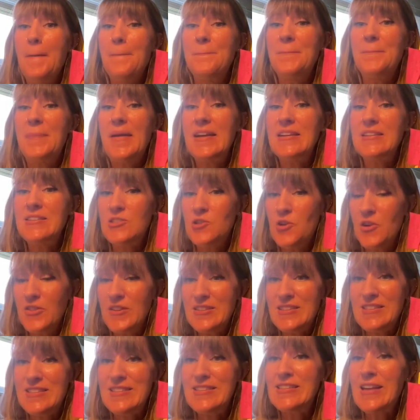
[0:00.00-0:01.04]
based on the
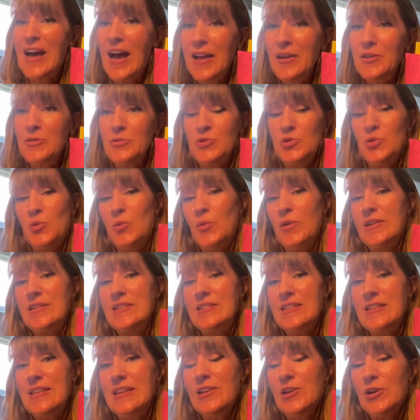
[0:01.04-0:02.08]
style choice
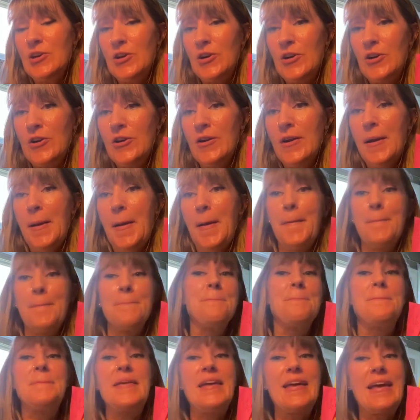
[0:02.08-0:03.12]
here
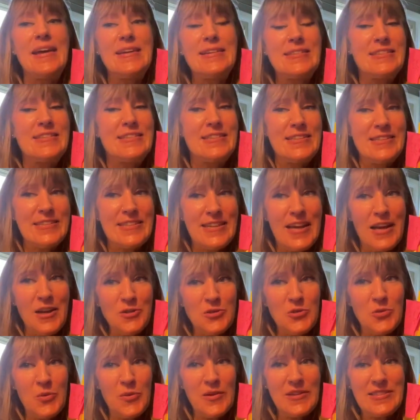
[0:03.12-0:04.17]
because the style
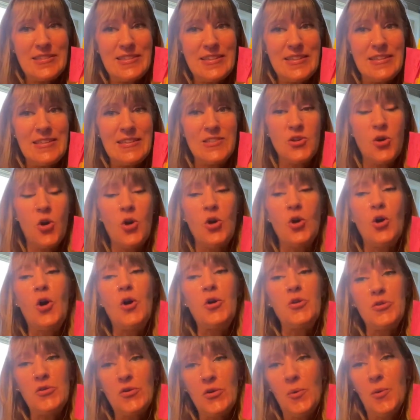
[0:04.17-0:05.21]
choices are
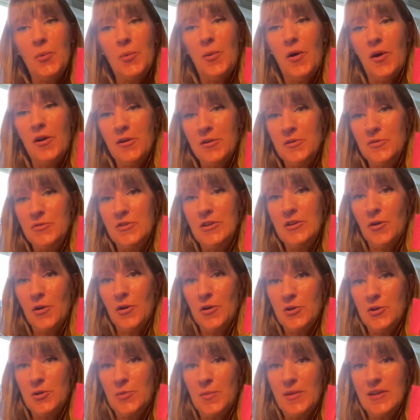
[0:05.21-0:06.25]
also a part of the
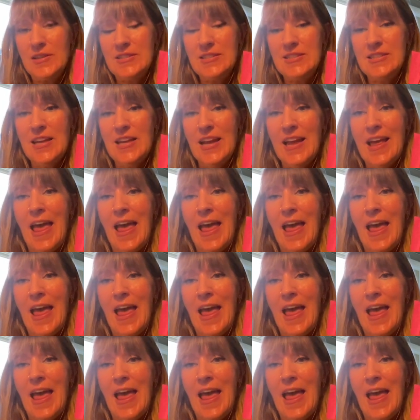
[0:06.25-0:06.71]
argument.